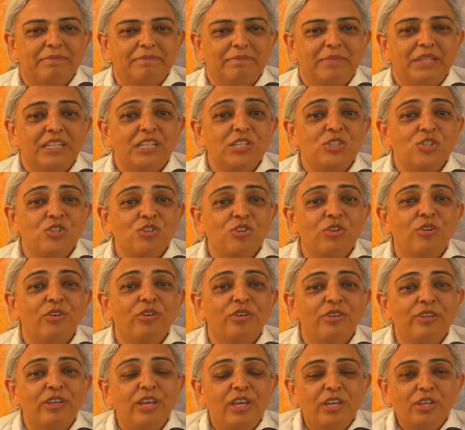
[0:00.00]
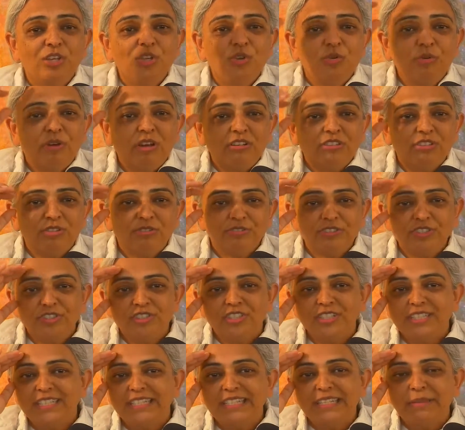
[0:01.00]
But it's not. You are
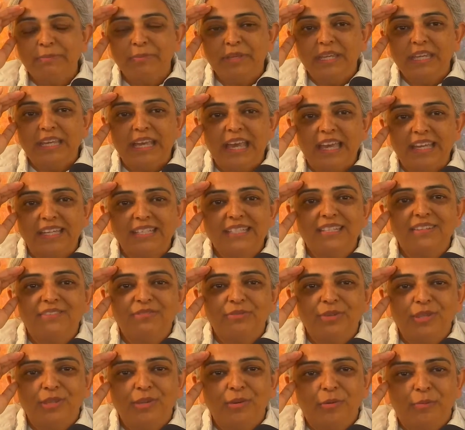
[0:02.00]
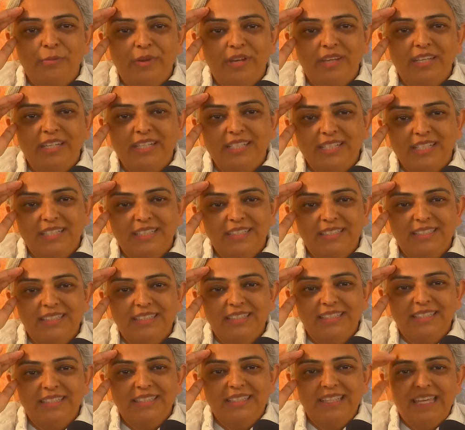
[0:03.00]
consciously being active with your mind,
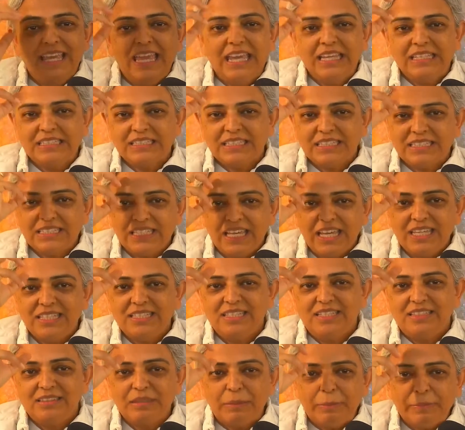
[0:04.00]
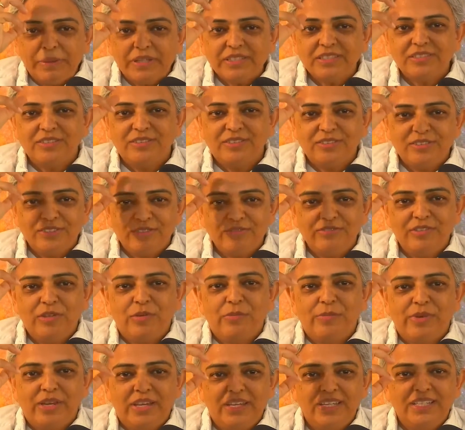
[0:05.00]
exercising the muscles of
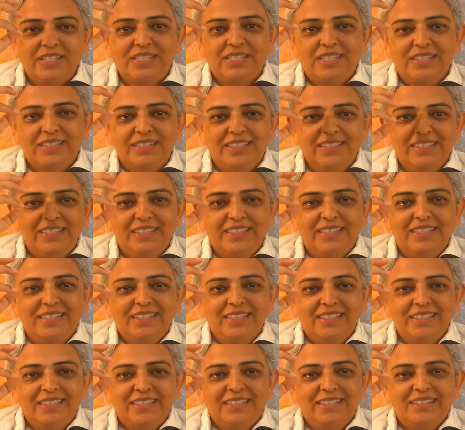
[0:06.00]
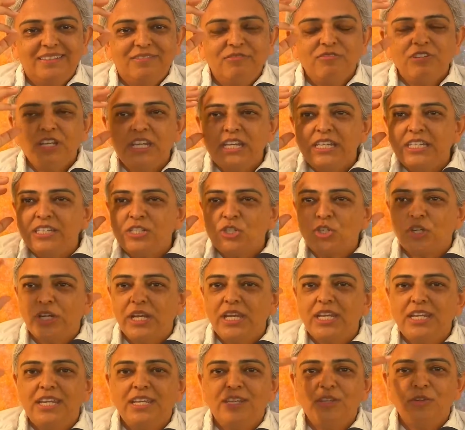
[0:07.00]
your mind, really
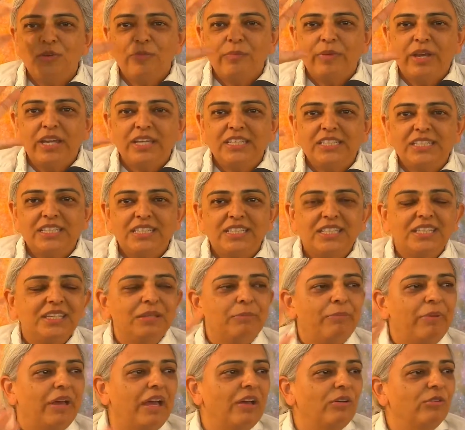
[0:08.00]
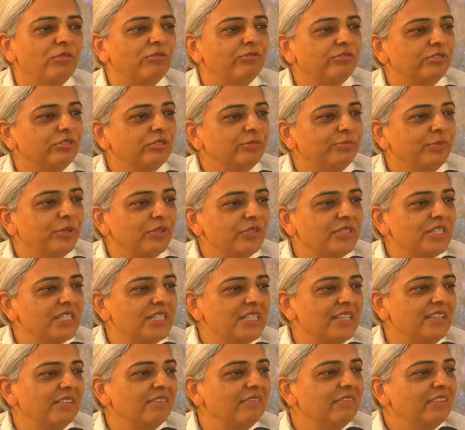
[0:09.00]
training your mind to think powerful,
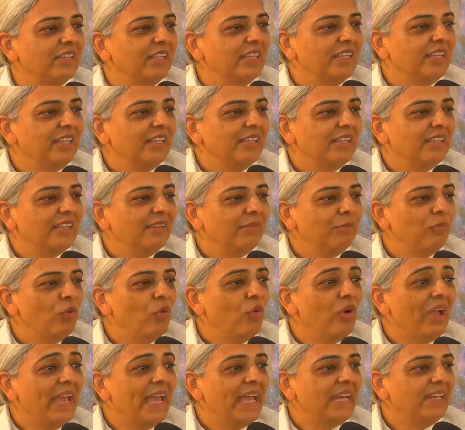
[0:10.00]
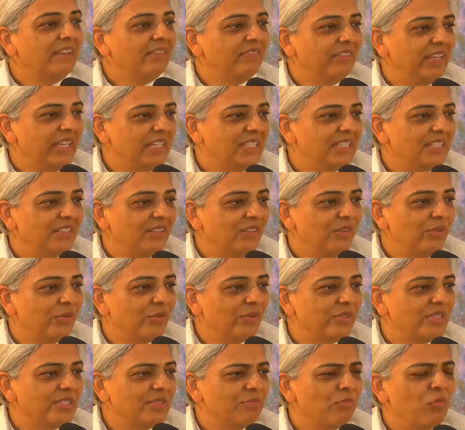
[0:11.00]
positive, more elevated
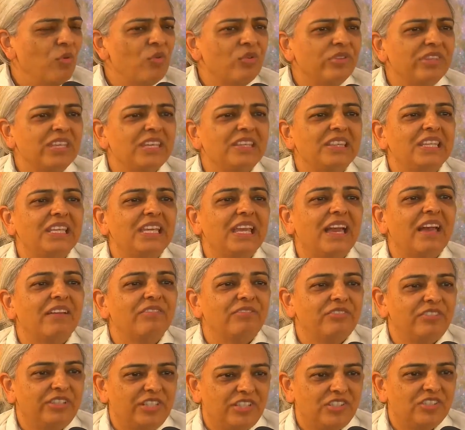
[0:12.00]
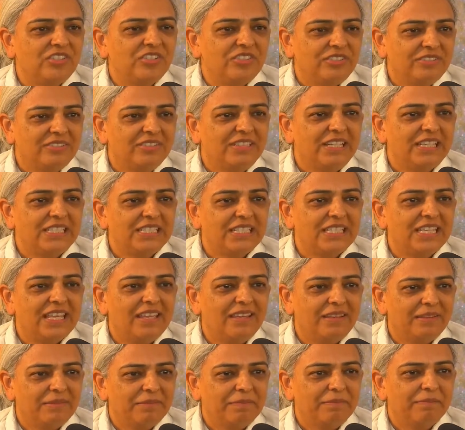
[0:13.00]
thoughts, more than the average, let's
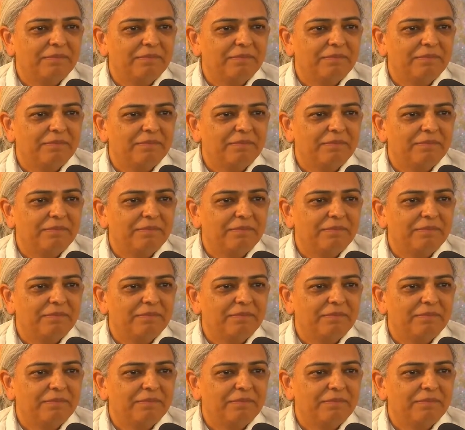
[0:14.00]
say.